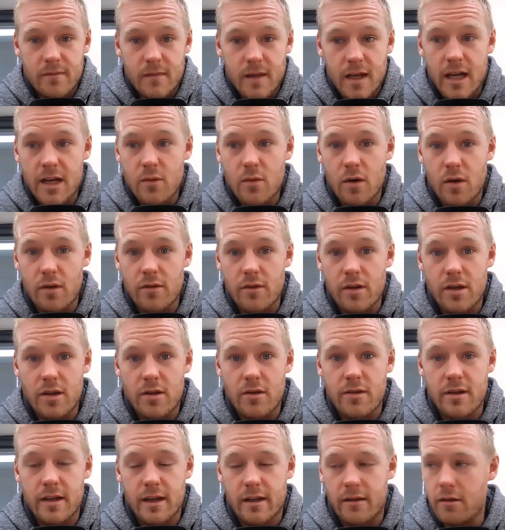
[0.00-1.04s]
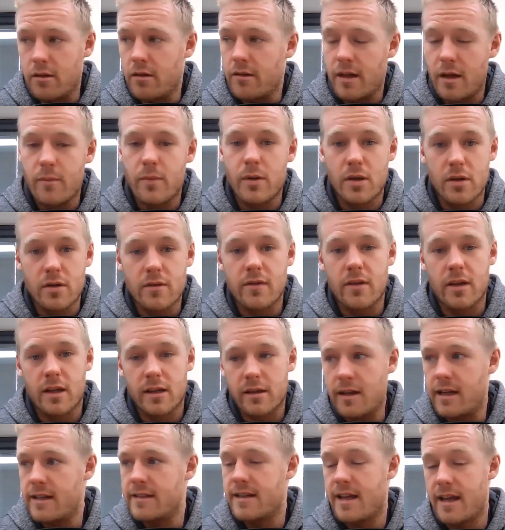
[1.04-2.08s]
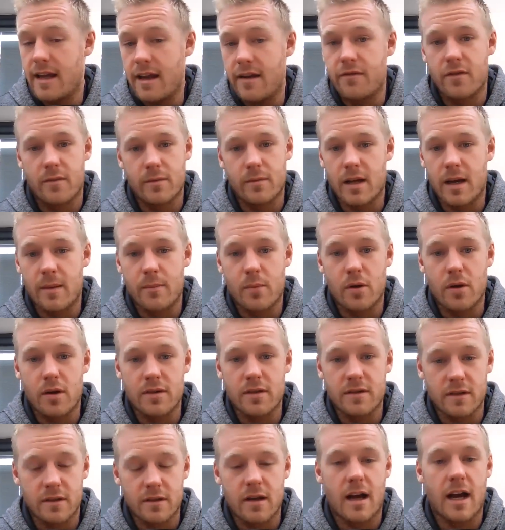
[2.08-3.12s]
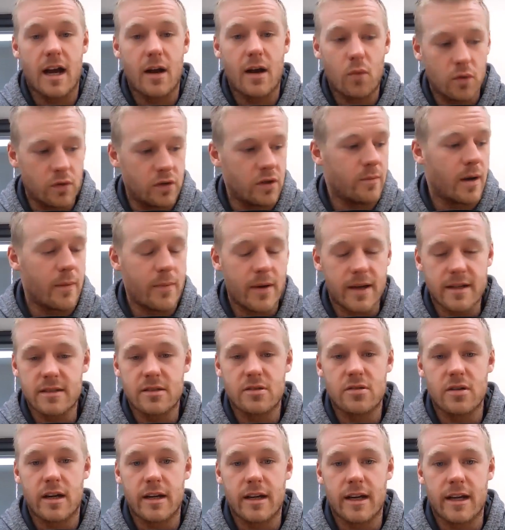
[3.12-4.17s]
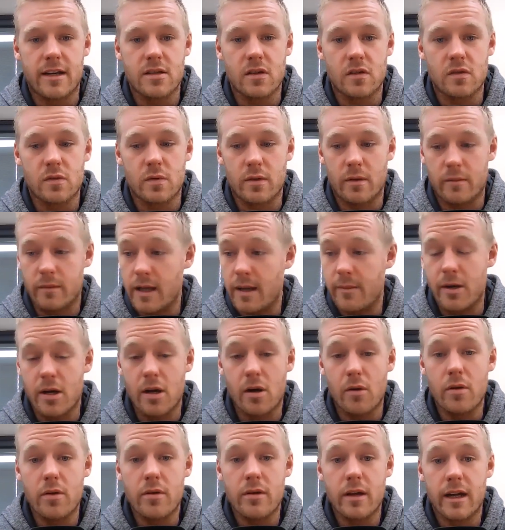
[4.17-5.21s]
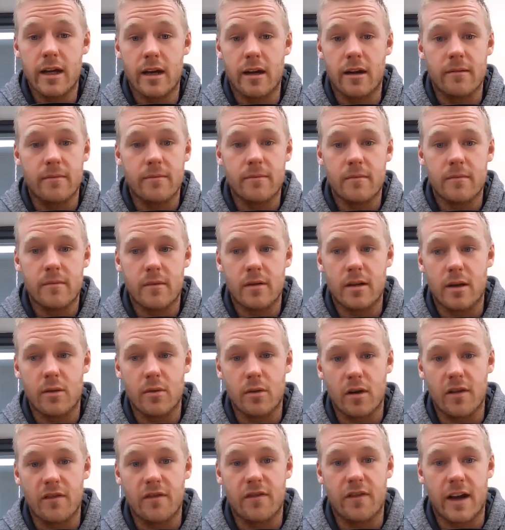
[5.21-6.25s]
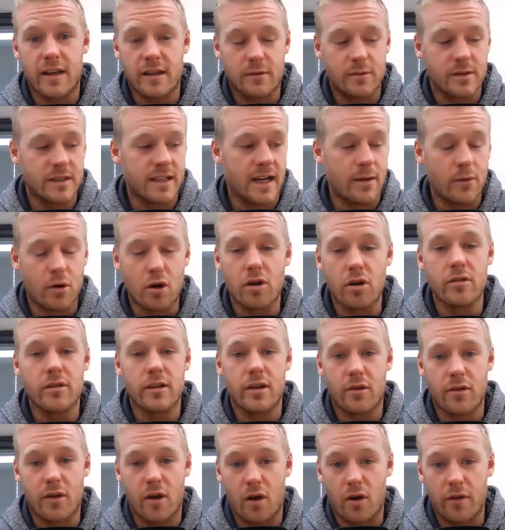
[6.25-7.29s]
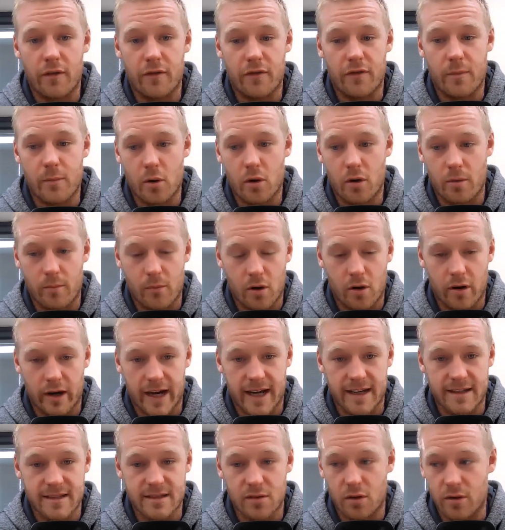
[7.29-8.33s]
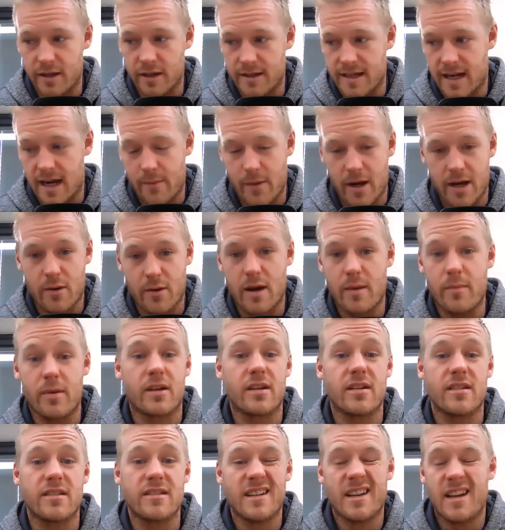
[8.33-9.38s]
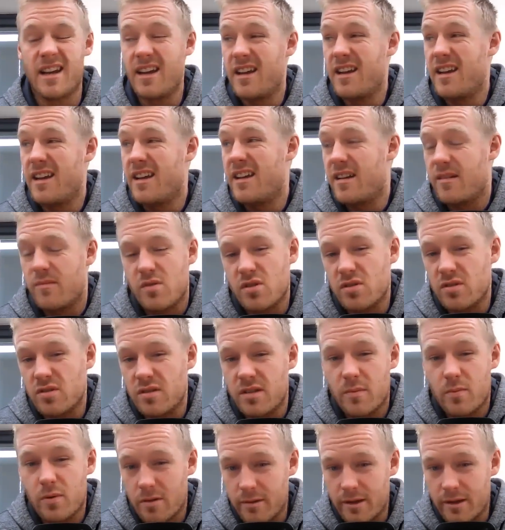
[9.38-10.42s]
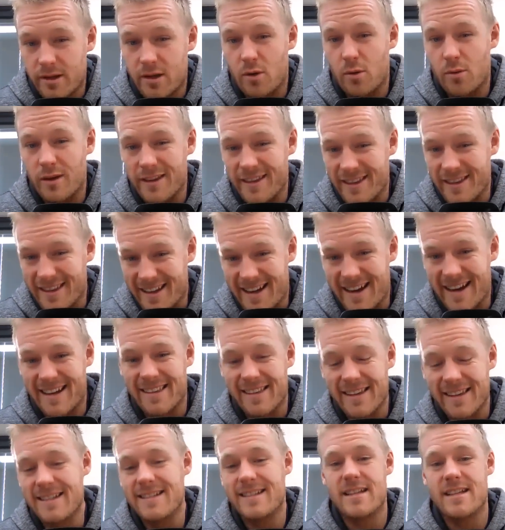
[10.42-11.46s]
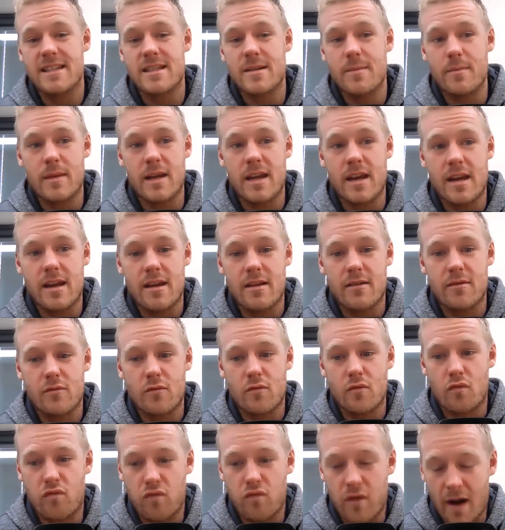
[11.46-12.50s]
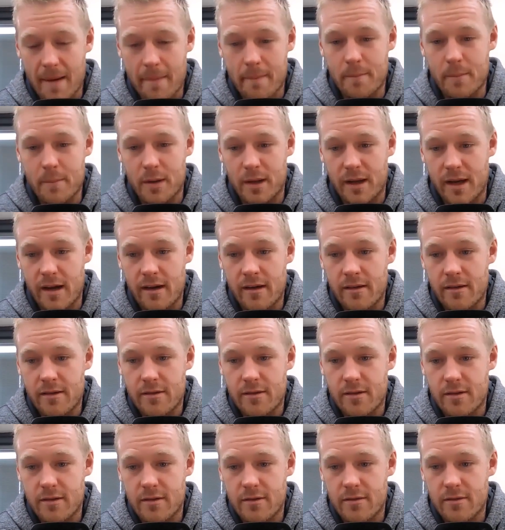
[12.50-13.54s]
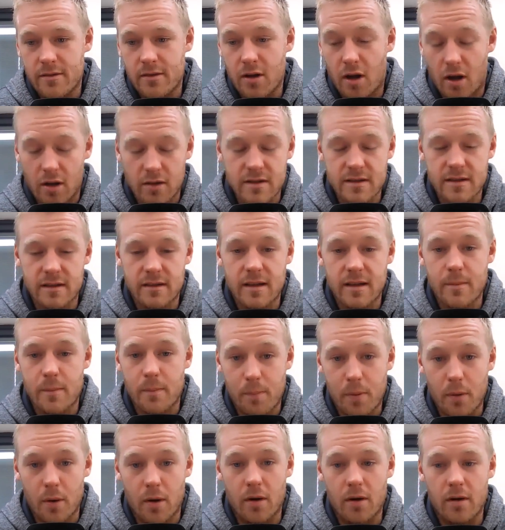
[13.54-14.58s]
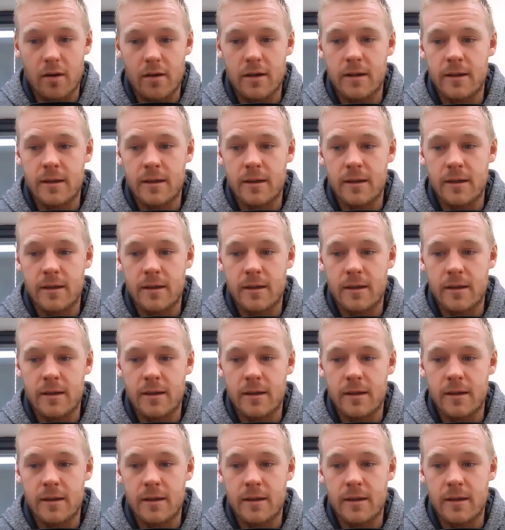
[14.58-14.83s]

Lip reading: anyone that you think, oh, that'd be useful, I'd like to hear from that person, I will do my best to try and get in touch with them. Let me know who they are, and I'll go and find them, because I'm currently on the hunt for more and more guests all the time anyway, because I'm sure you probably don't like listening to me rambling constantly, but